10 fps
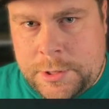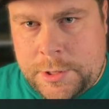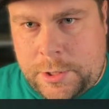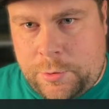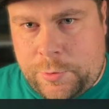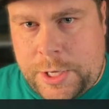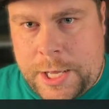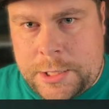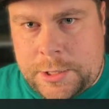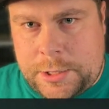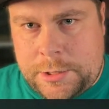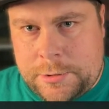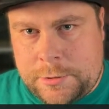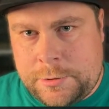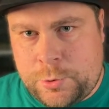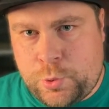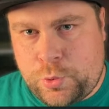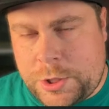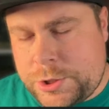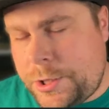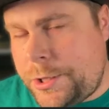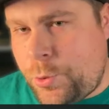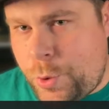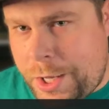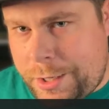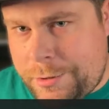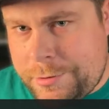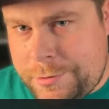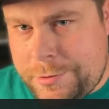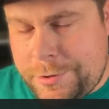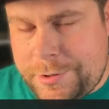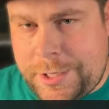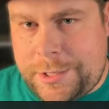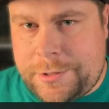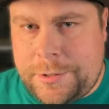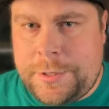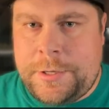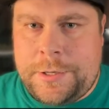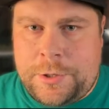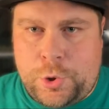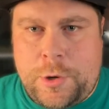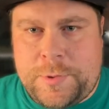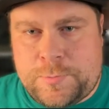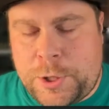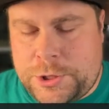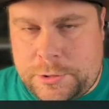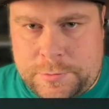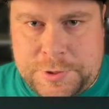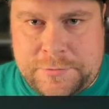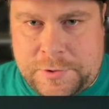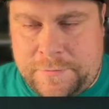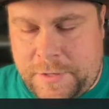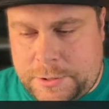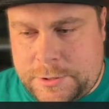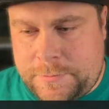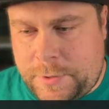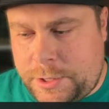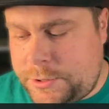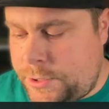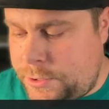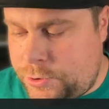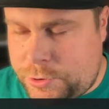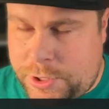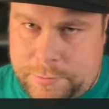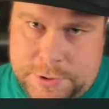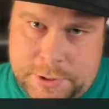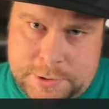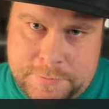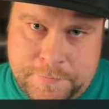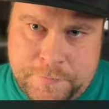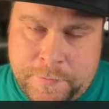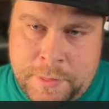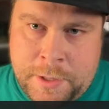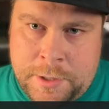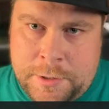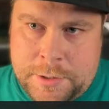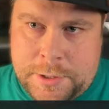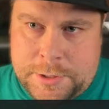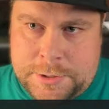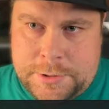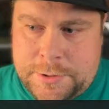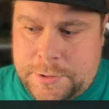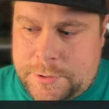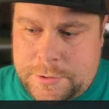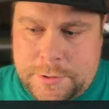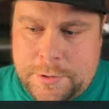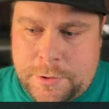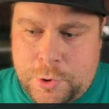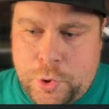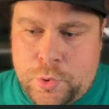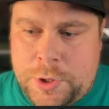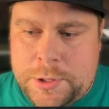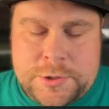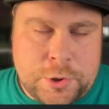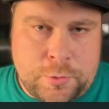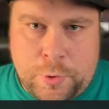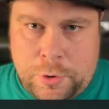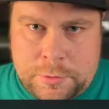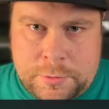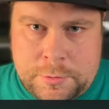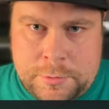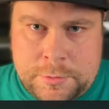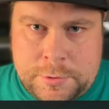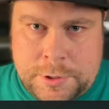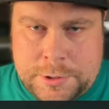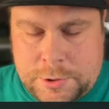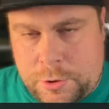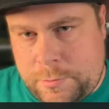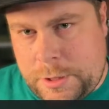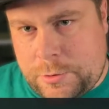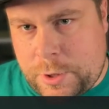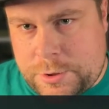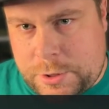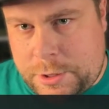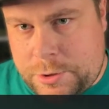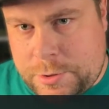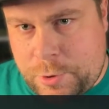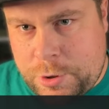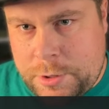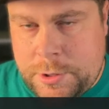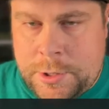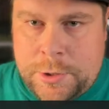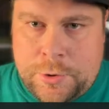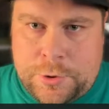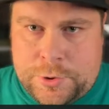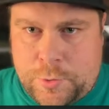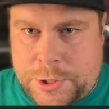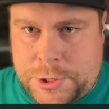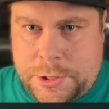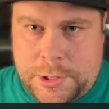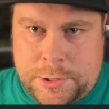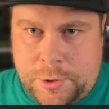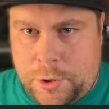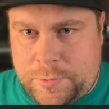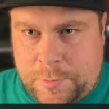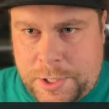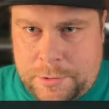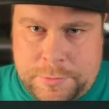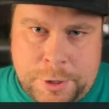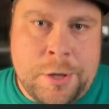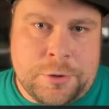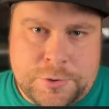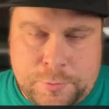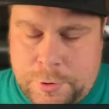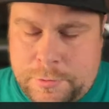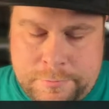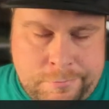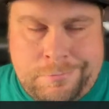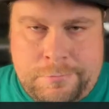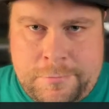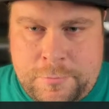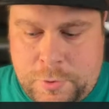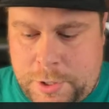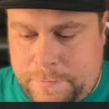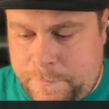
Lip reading: and in reality, Russia, in a way, like Europe is punching themselves in the face, as George Gammon says. Because who needs who more? Does Europe need Russian energy more, or does Russia need Europe to pay them dollars more? Right?